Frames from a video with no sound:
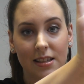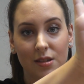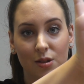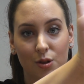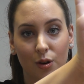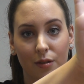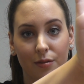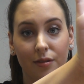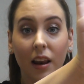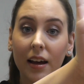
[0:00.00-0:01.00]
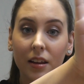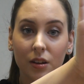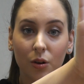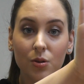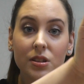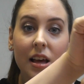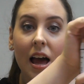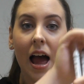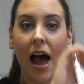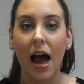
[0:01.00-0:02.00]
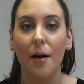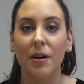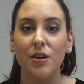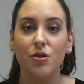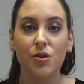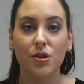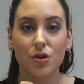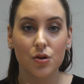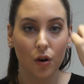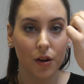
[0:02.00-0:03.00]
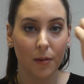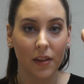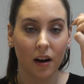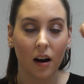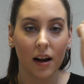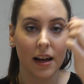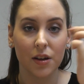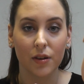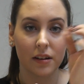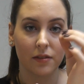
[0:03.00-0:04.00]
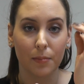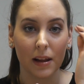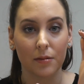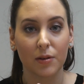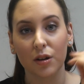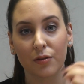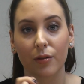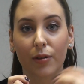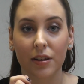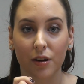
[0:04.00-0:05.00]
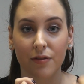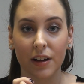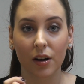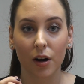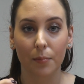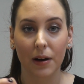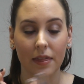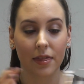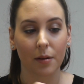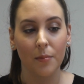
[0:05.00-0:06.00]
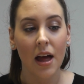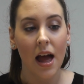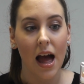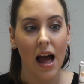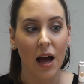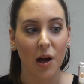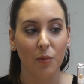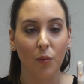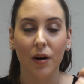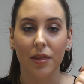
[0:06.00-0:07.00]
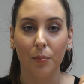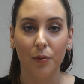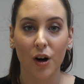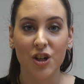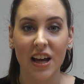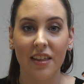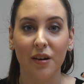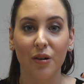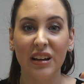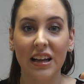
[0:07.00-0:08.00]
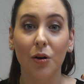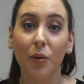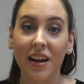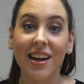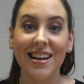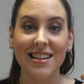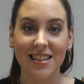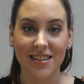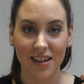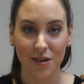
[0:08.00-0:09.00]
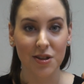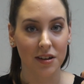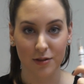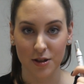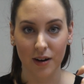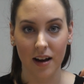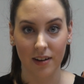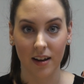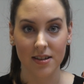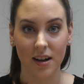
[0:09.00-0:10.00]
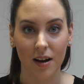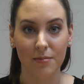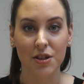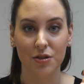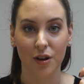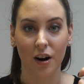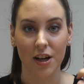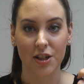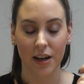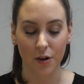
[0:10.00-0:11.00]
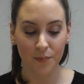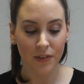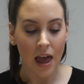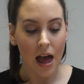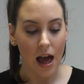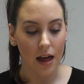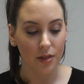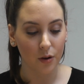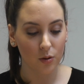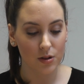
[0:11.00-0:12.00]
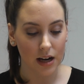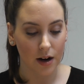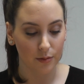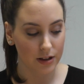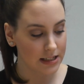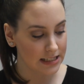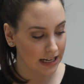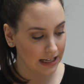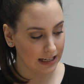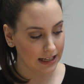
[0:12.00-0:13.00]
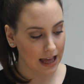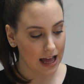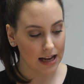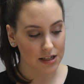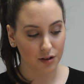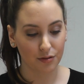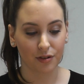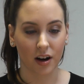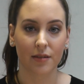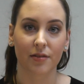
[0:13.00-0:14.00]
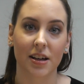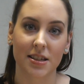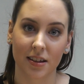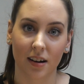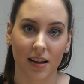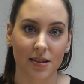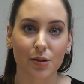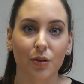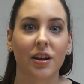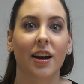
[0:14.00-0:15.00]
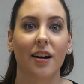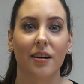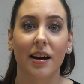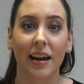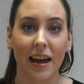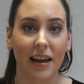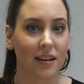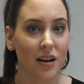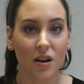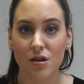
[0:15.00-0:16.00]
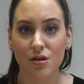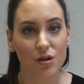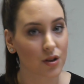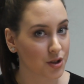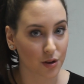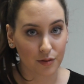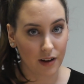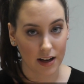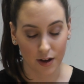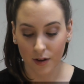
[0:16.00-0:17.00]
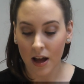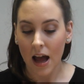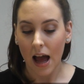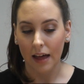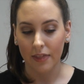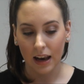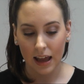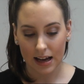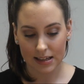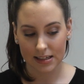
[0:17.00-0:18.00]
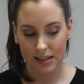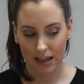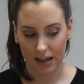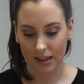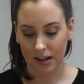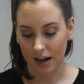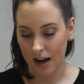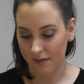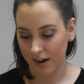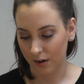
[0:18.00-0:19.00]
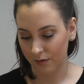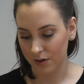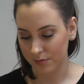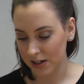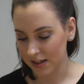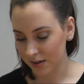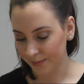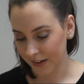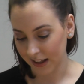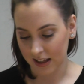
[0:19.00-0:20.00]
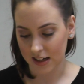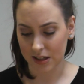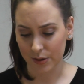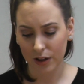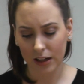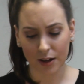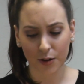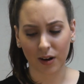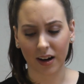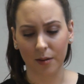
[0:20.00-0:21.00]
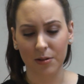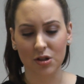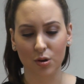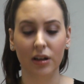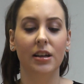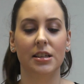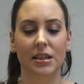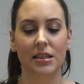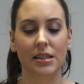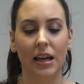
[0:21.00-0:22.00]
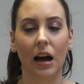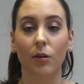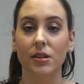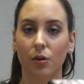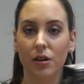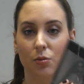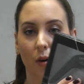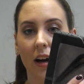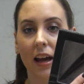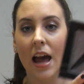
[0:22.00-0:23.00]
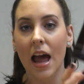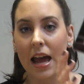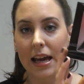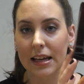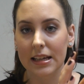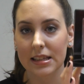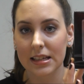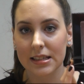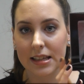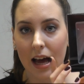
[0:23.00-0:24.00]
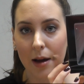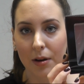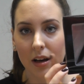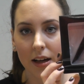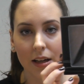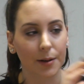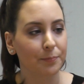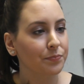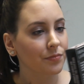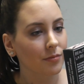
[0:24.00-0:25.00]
These are sort of like those, and you just draw them on the eye, and you can even blend them in with your finger or blend them with a brush, and they're a really quick, easy solution if you don't have a lot of time to do your eyeshadow. And those are retailing at $5.99, so they are again such good value. And the last thing that I have here in front of me is something that is really cool, and I'm intrigued to see how it's going to work. It is this liner.